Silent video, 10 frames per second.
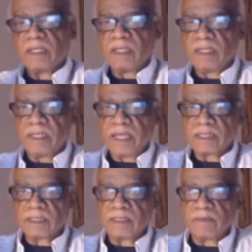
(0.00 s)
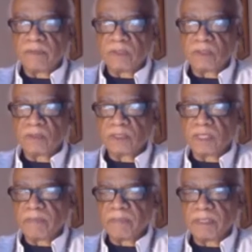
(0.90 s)
the next convincer
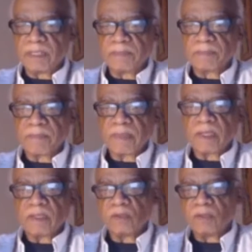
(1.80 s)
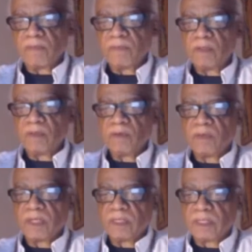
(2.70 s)
statement in. So if
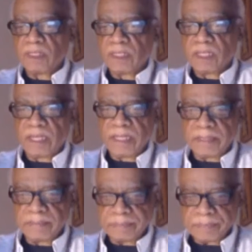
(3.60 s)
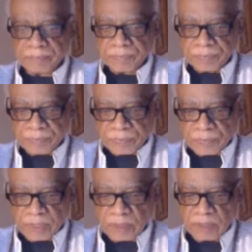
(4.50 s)
you did a
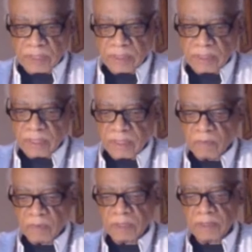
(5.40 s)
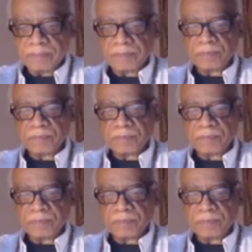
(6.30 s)
thing with